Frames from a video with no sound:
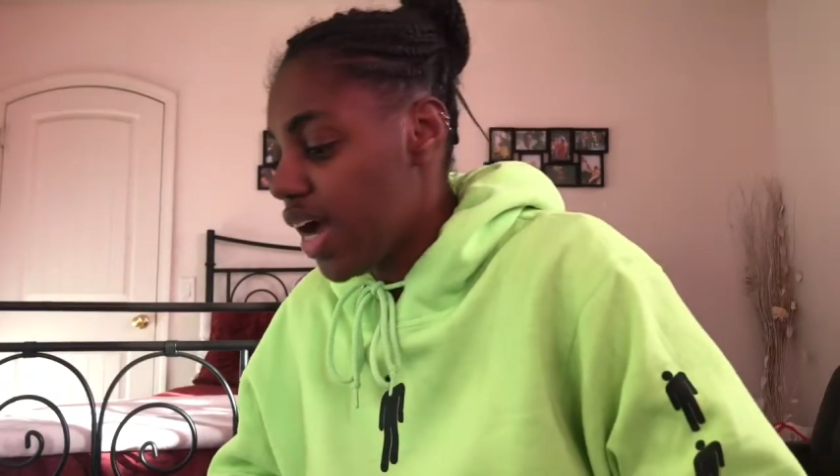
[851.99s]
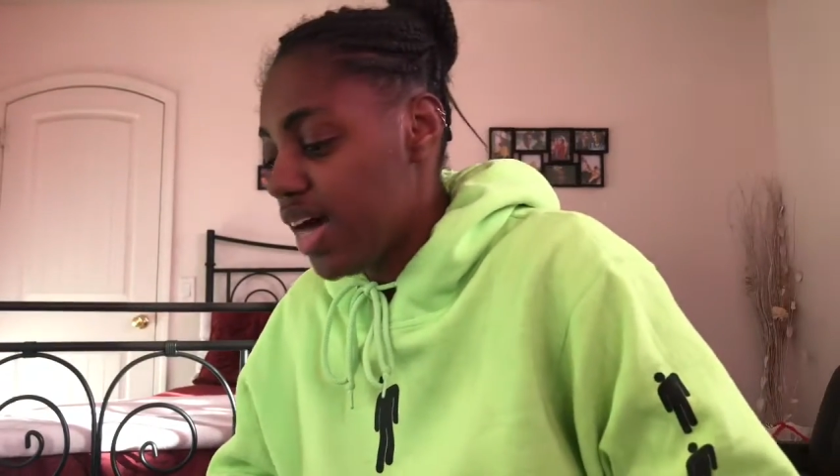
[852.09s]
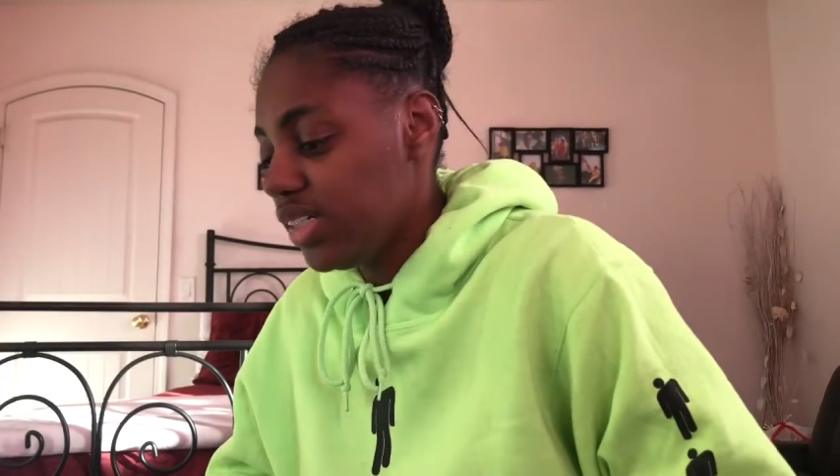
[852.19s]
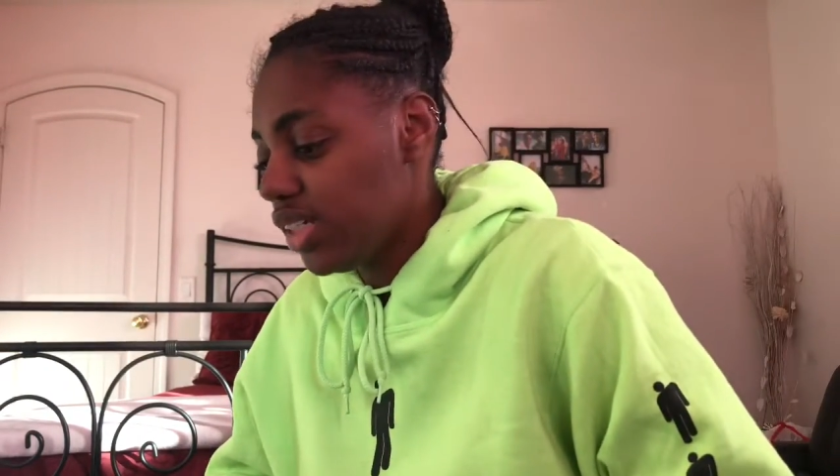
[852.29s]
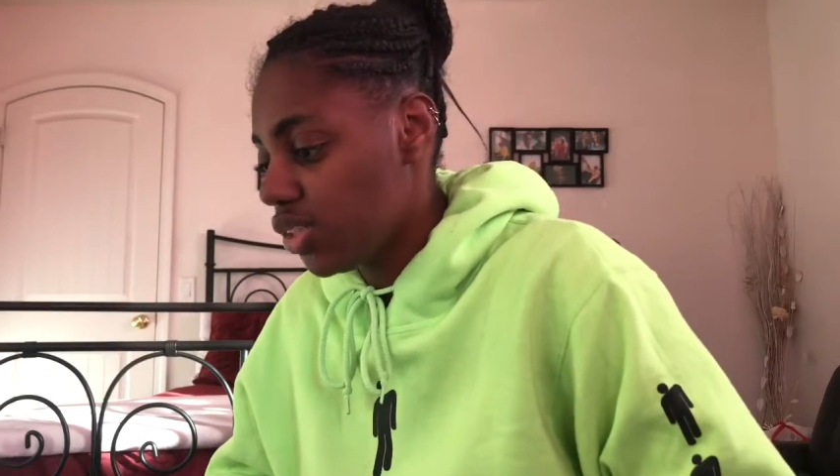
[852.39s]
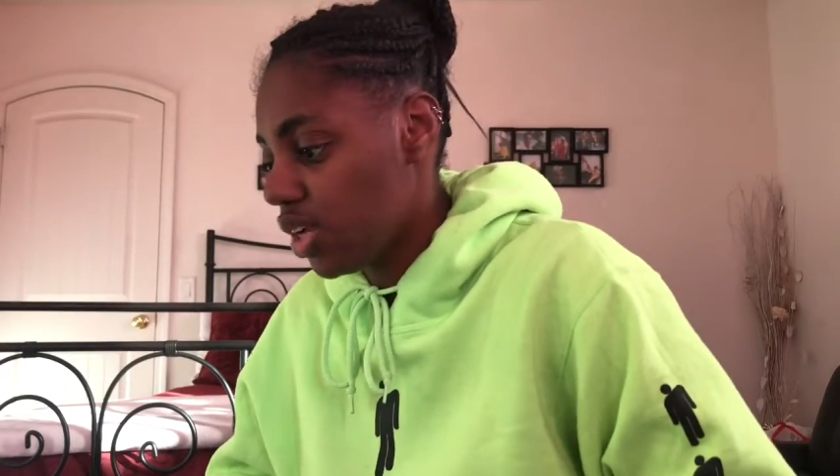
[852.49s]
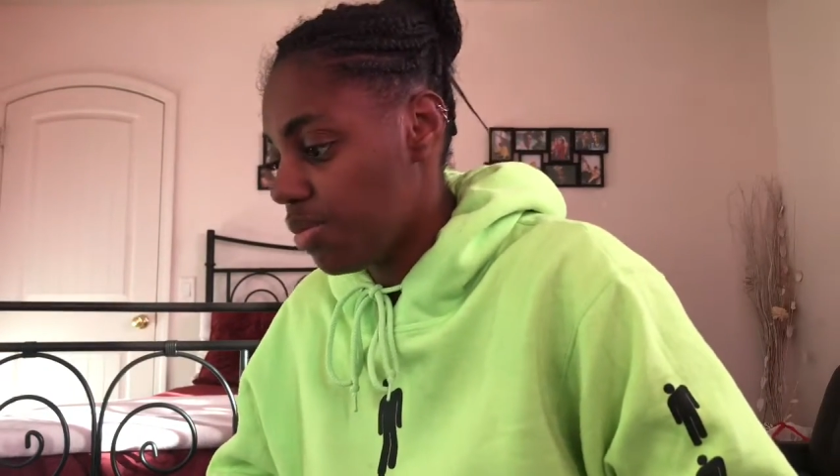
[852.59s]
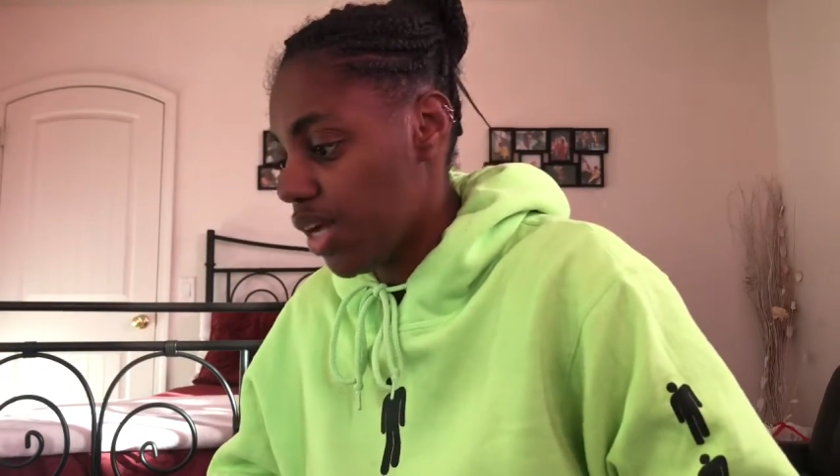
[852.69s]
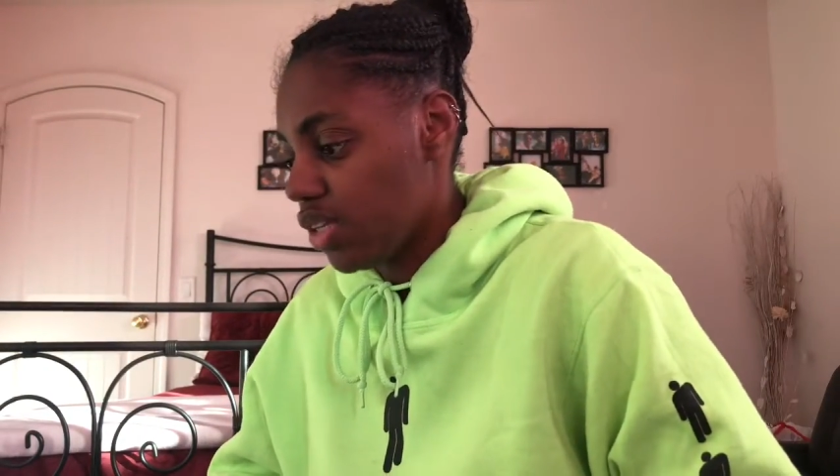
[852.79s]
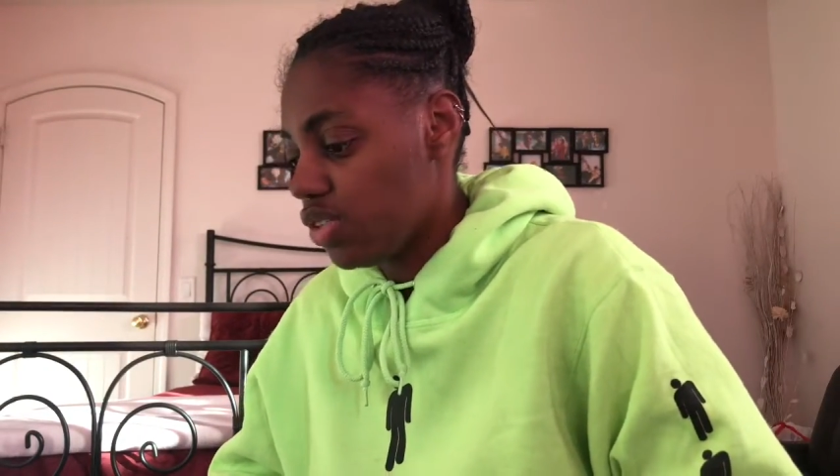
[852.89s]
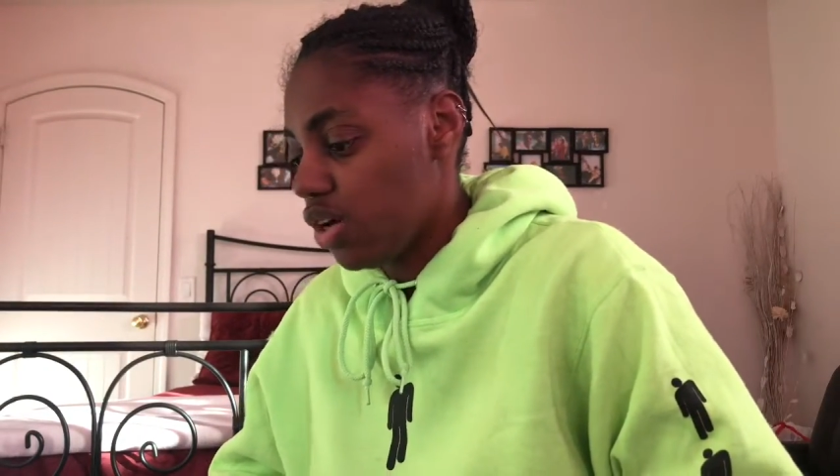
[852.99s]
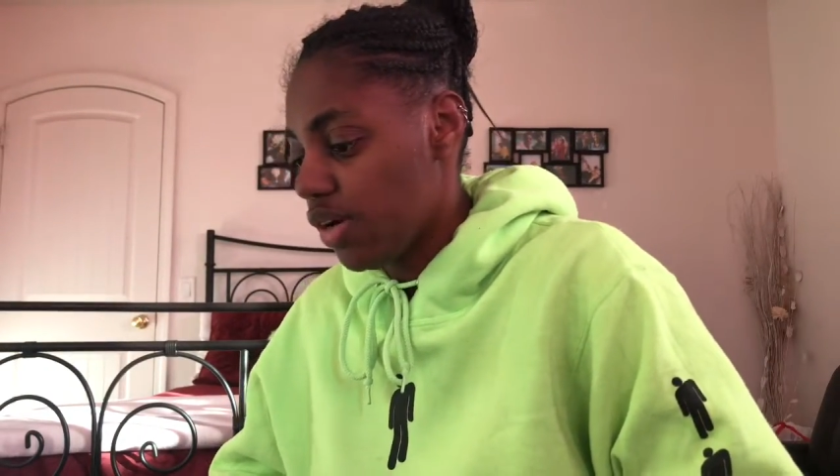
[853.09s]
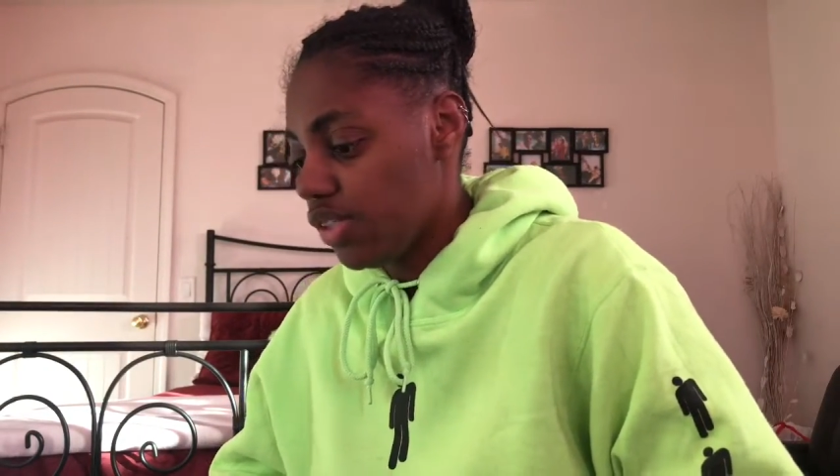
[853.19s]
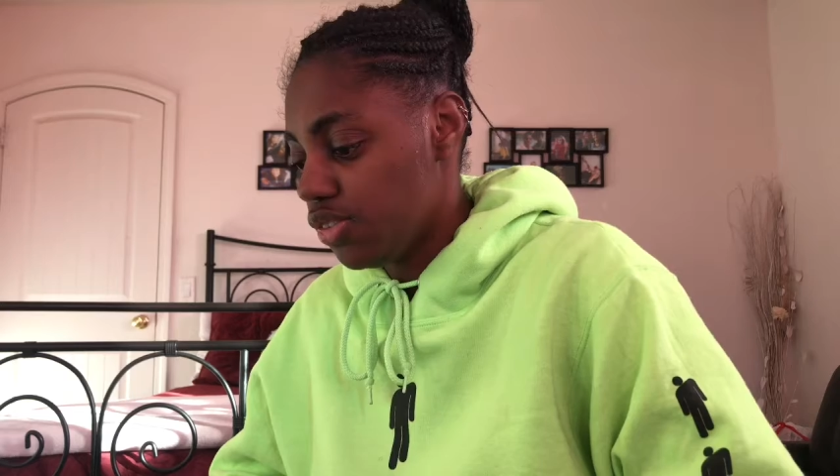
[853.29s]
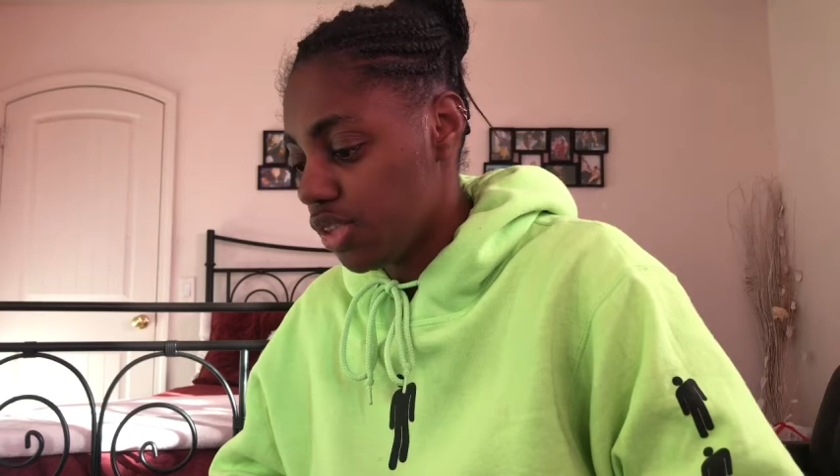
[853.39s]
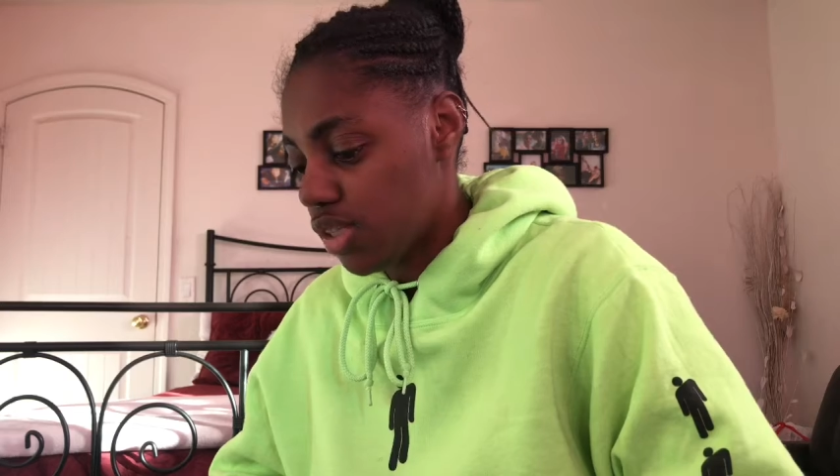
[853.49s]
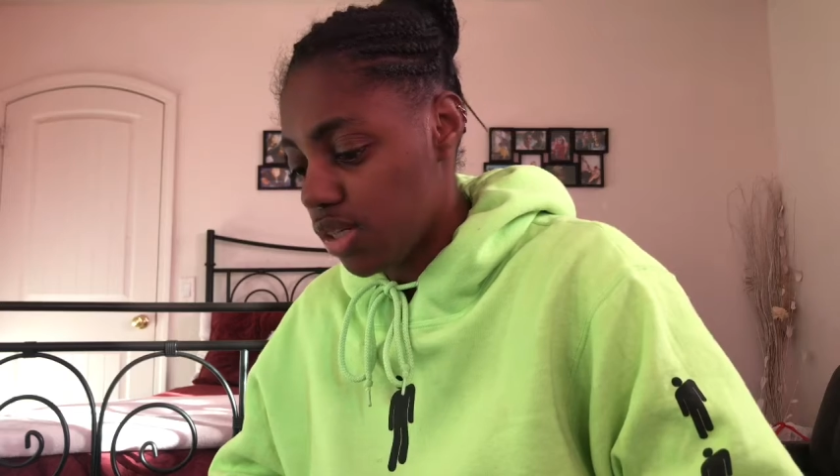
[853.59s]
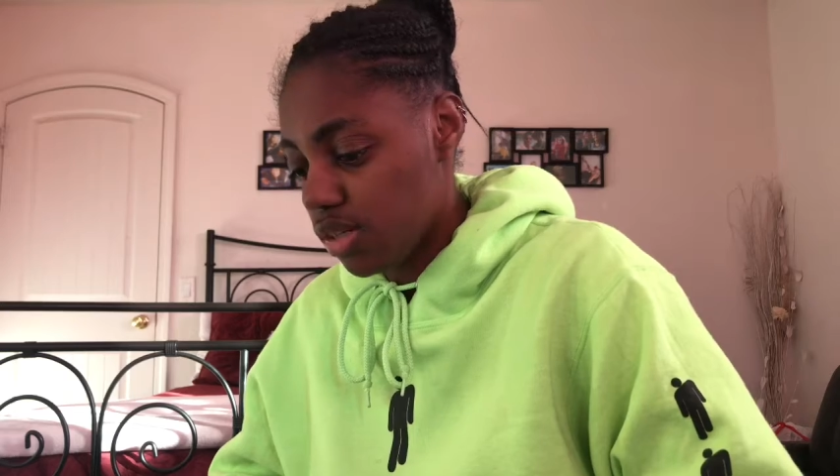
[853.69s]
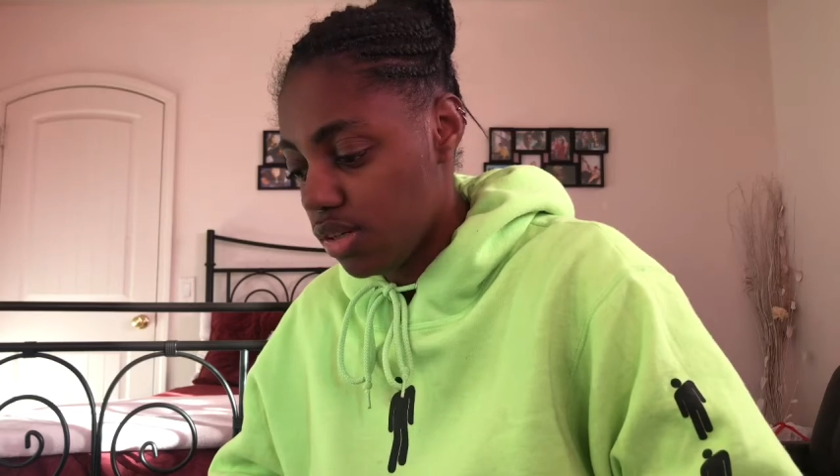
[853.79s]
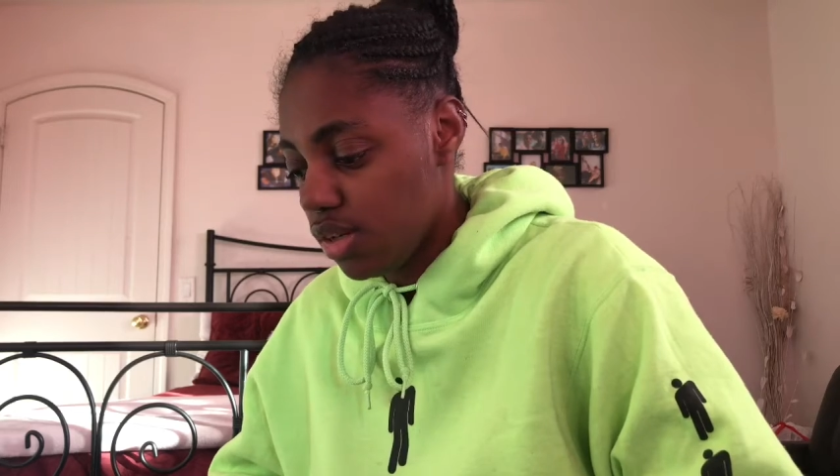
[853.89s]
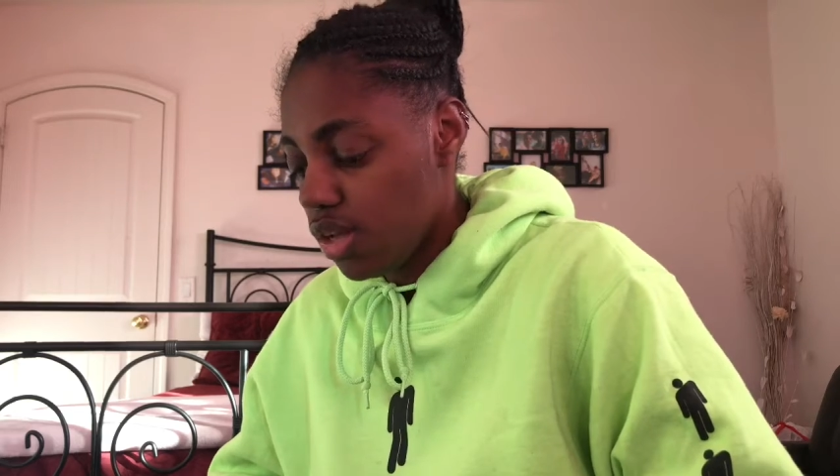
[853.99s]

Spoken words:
I think that's going to be, like, so interesting.